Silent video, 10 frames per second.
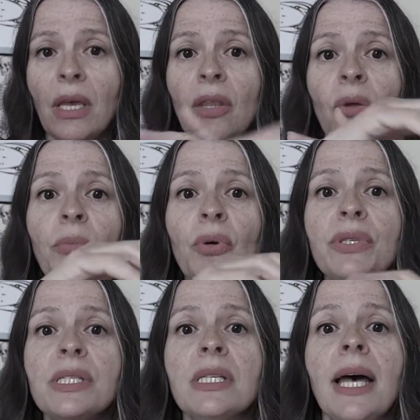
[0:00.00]
the
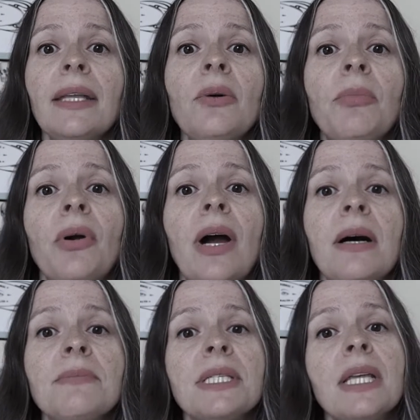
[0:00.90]
bones and upper
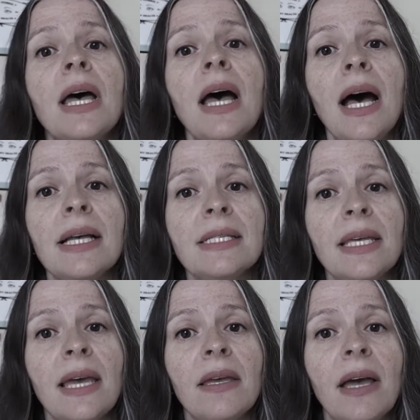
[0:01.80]
arms, as
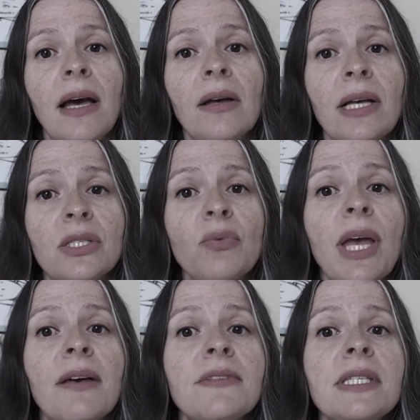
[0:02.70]
they as we
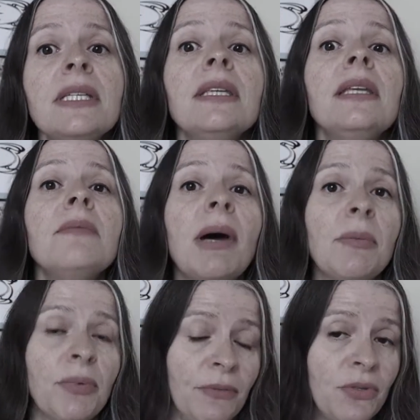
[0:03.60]
have seen in my
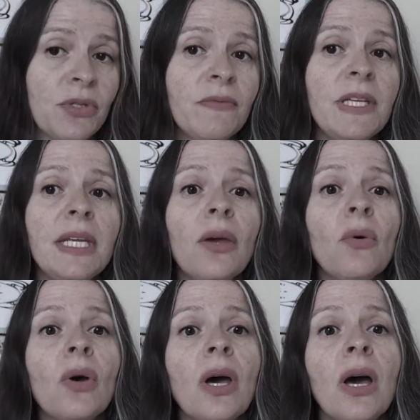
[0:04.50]
previous
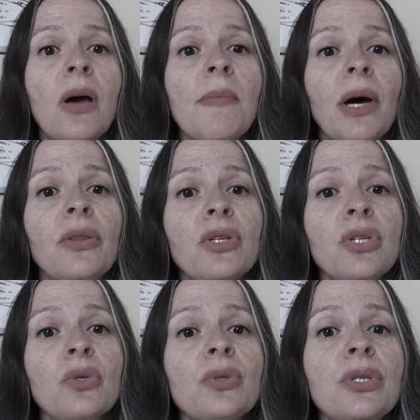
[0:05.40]
video about the
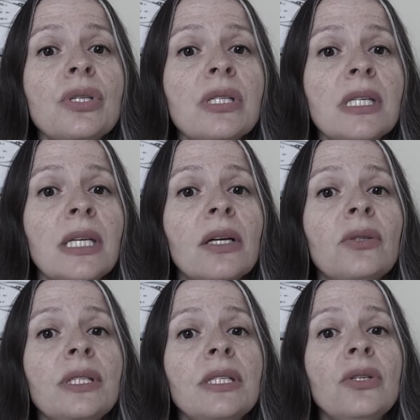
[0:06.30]
shoulders,
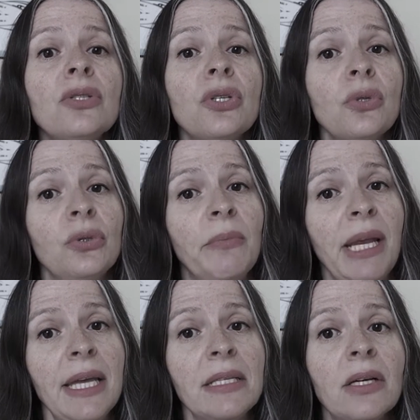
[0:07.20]
included the shoulder
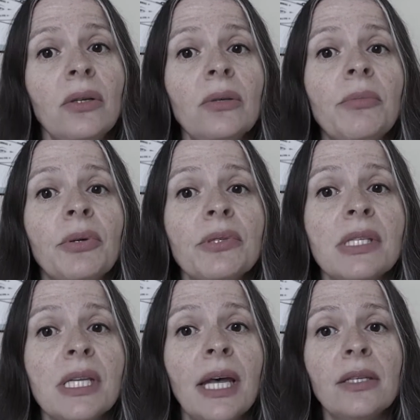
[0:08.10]
blade,
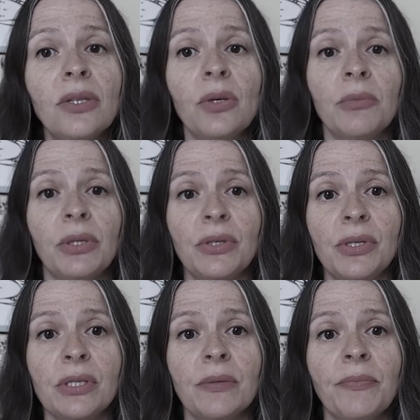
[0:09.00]
collarbones and
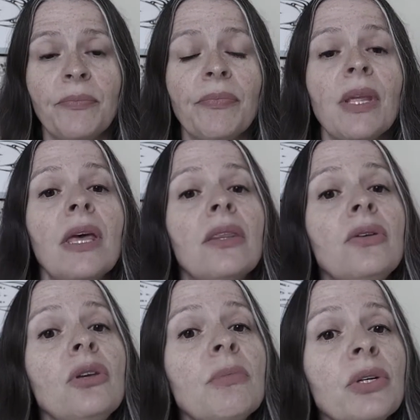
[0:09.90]
humerus. The
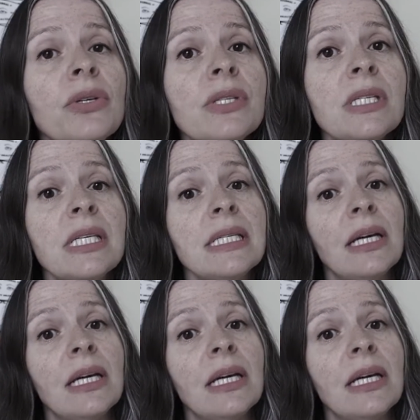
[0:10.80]
humerus is